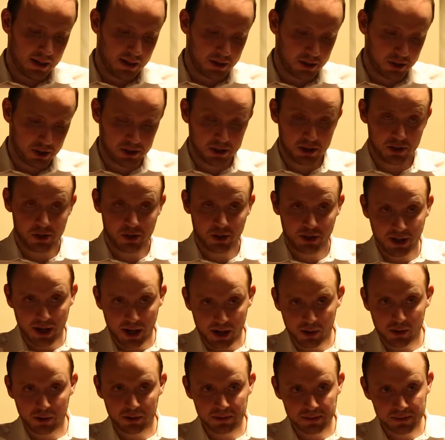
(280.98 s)
She's in
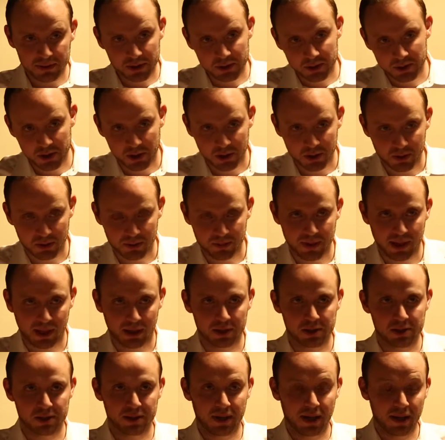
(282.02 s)
Chicago, so she couldn't
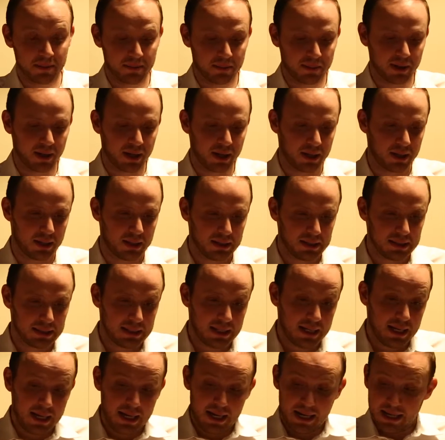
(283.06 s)
make it tonight. But
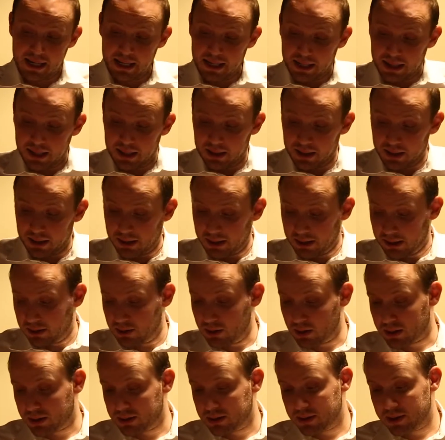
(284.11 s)

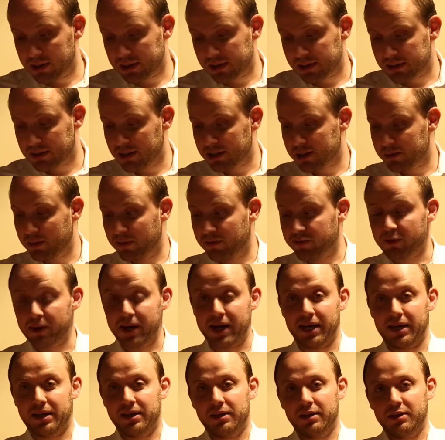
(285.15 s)
look, let's be
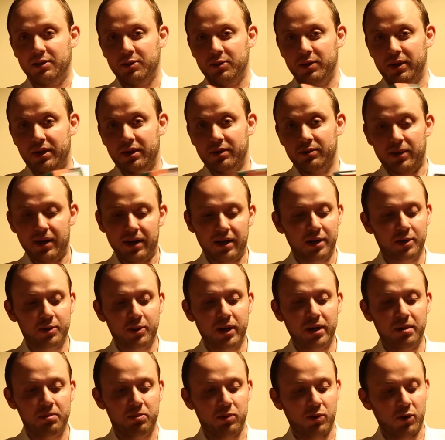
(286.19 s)
frank. You can write a
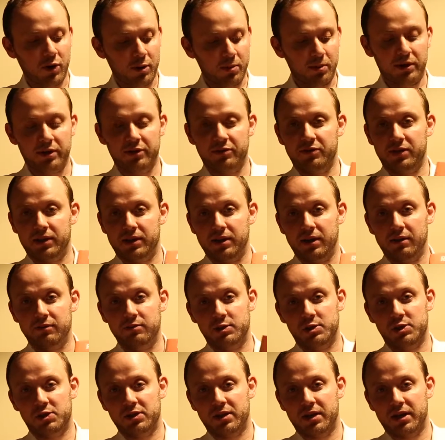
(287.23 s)
great book, but if the
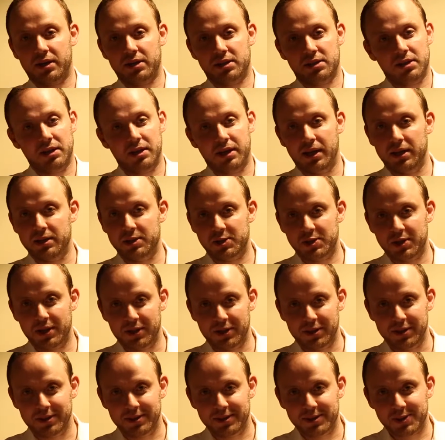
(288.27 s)
cover sucks, it ain't
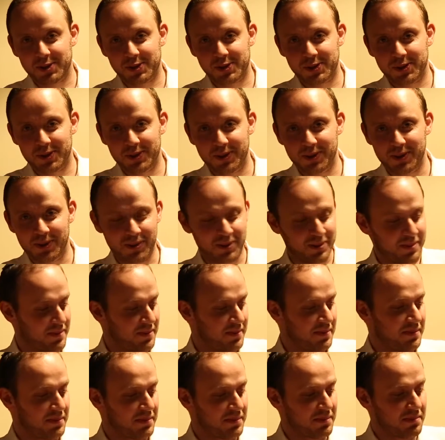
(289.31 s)
selling. So
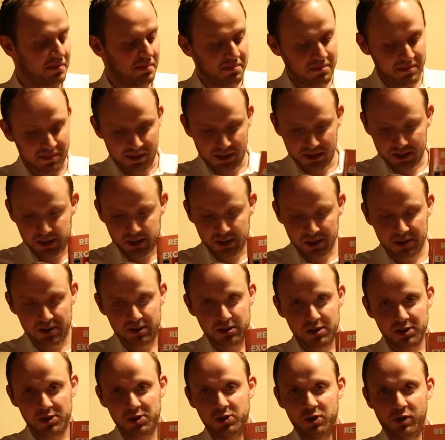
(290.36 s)
this
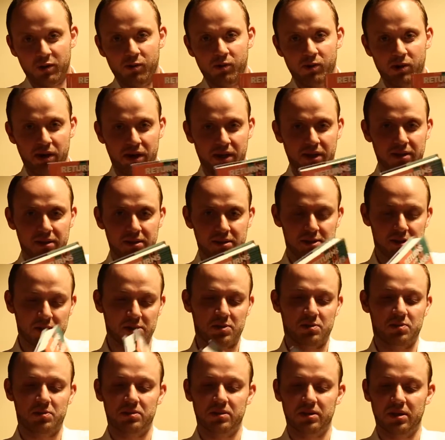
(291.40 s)
is her work. This
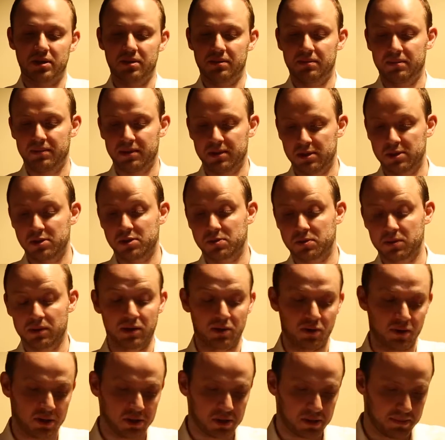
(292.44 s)
is really
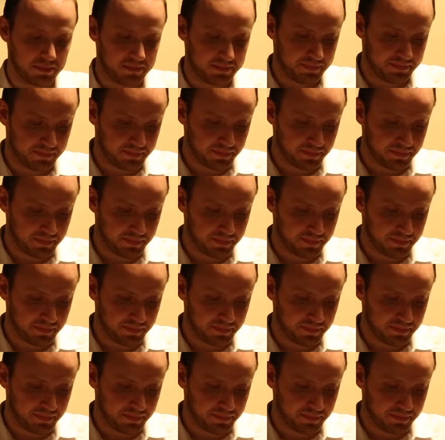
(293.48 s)
awesome.